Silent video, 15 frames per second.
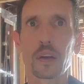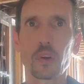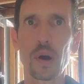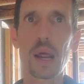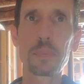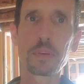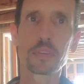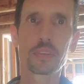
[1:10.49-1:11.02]

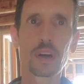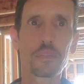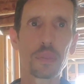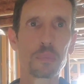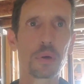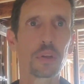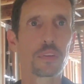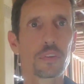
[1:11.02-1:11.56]
crappy stuff
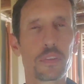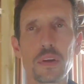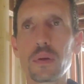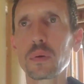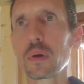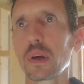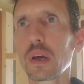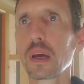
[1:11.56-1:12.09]
that builders
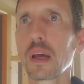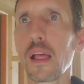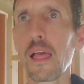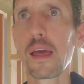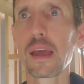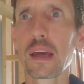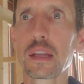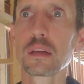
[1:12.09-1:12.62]
do.
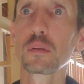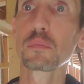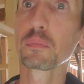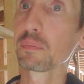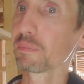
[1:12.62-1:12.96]
And